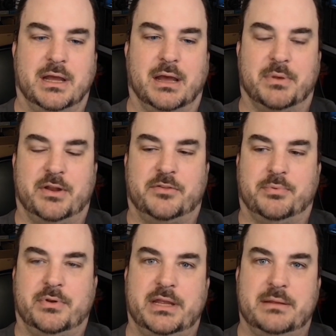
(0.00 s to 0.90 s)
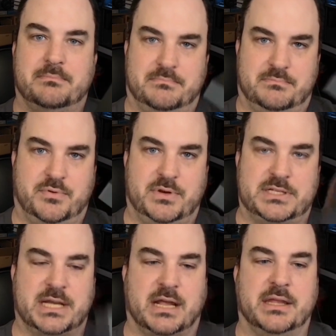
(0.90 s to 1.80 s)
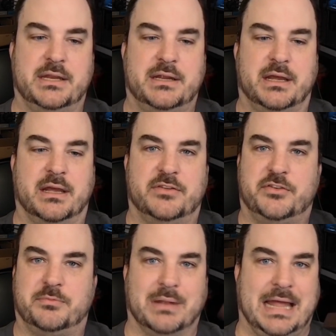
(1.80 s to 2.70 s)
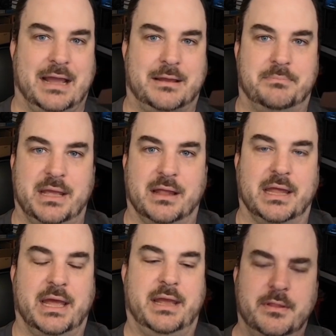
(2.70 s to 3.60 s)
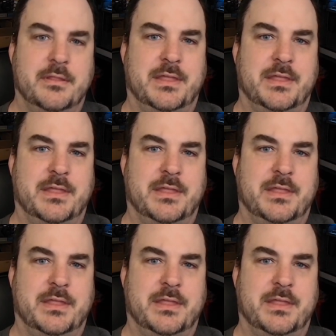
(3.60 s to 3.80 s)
but it's pretty solid. It's just black PLA.